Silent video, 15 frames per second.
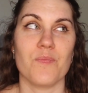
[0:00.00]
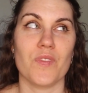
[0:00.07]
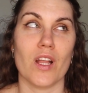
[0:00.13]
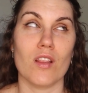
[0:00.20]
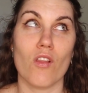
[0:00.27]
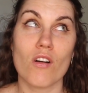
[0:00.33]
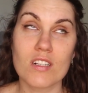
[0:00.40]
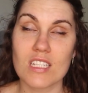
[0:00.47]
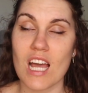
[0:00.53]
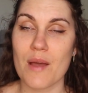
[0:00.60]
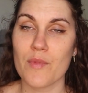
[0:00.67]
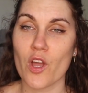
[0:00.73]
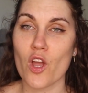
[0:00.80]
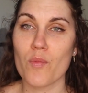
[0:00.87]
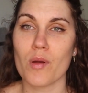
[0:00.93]
a long time
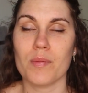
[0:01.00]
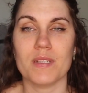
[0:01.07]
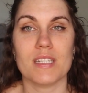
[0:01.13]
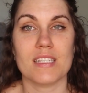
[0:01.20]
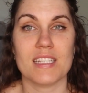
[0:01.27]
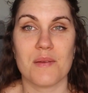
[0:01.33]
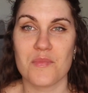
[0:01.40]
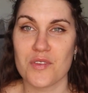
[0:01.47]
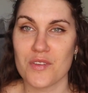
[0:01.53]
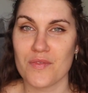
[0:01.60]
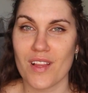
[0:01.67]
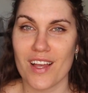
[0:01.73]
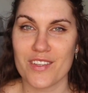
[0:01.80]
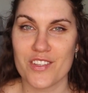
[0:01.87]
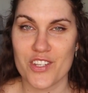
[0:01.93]
ago, probably December of
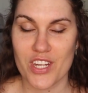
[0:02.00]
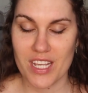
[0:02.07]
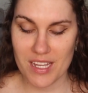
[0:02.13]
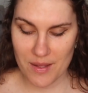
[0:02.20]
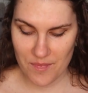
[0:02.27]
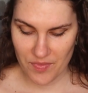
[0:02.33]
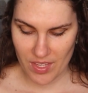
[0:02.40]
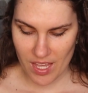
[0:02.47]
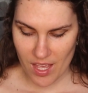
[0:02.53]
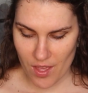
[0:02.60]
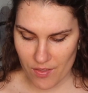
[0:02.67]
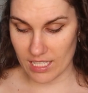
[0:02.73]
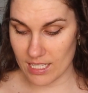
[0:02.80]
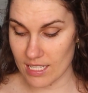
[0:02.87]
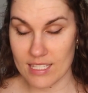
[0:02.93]
last year.
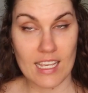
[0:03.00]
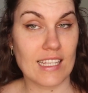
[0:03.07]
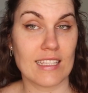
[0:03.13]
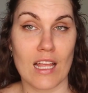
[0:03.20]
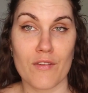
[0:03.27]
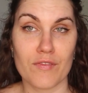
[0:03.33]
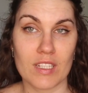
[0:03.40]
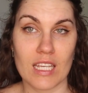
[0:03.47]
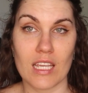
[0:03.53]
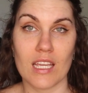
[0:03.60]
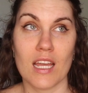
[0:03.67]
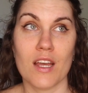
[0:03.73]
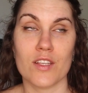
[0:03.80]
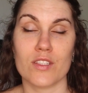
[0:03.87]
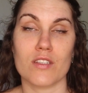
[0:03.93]
It is a
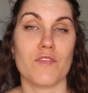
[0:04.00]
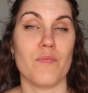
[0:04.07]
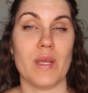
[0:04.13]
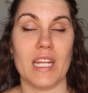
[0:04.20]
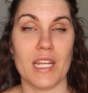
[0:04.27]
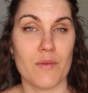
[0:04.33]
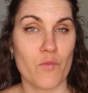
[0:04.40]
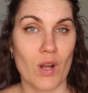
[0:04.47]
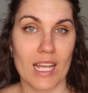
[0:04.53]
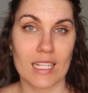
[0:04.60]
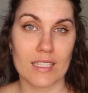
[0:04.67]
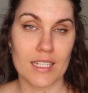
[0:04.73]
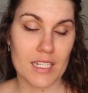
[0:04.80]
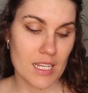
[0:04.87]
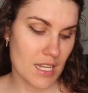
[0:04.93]
lovely sort of medium weight
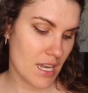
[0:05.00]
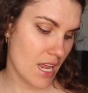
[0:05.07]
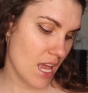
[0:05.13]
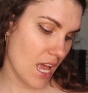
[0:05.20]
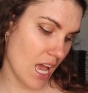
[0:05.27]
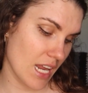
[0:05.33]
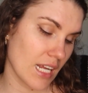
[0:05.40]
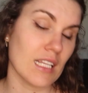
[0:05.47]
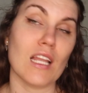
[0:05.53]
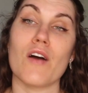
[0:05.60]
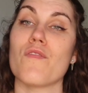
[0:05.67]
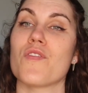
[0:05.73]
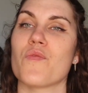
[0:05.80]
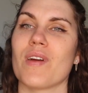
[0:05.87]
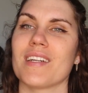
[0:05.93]
linen, and I
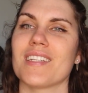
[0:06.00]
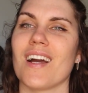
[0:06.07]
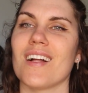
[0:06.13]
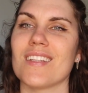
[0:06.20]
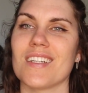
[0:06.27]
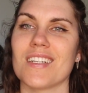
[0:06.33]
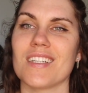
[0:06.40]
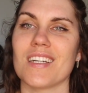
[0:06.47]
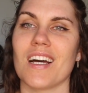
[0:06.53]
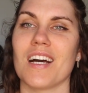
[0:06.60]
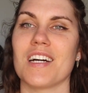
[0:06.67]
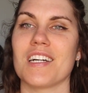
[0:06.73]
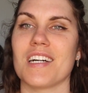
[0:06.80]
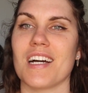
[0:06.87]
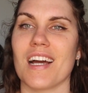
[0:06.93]
love the red color.
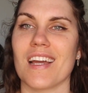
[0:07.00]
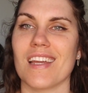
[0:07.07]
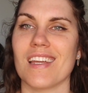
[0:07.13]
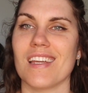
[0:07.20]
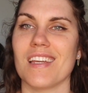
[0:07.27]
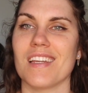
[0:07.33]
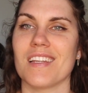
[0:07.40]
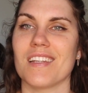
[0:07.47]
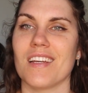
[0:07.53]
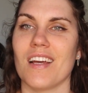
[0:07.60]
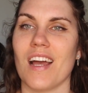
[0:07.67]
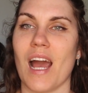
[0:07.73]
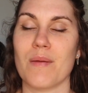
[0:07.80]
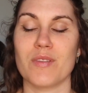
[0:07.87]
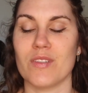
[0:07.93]
I
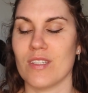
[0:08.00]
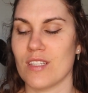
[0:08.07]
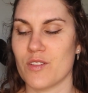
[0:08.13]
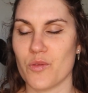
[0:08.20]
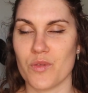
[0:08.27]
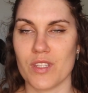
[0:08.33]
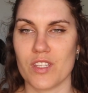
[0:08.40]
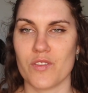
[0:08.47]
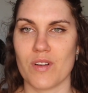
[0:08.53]
absolutely adore this